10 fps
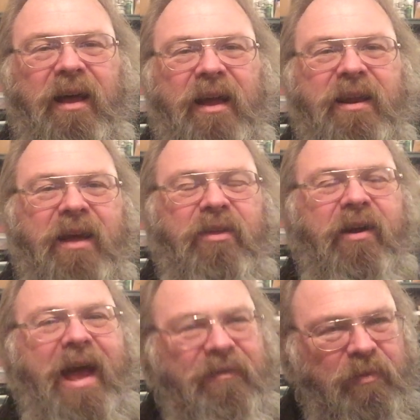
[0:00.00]
I
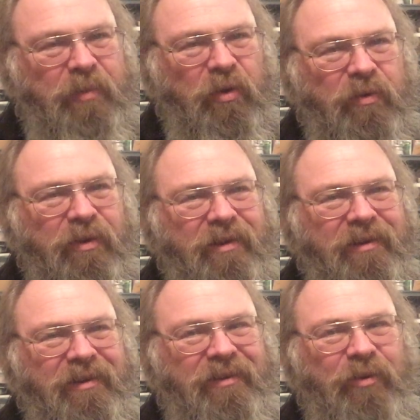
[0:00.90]
neither have a boat
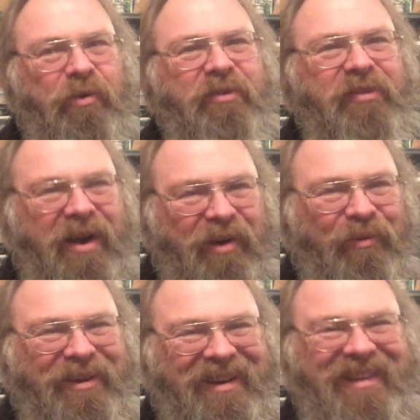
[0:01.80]
nor desire
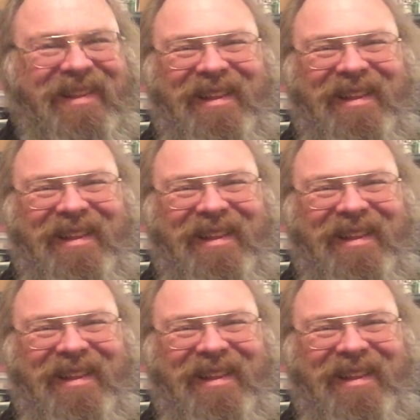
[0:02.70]
one."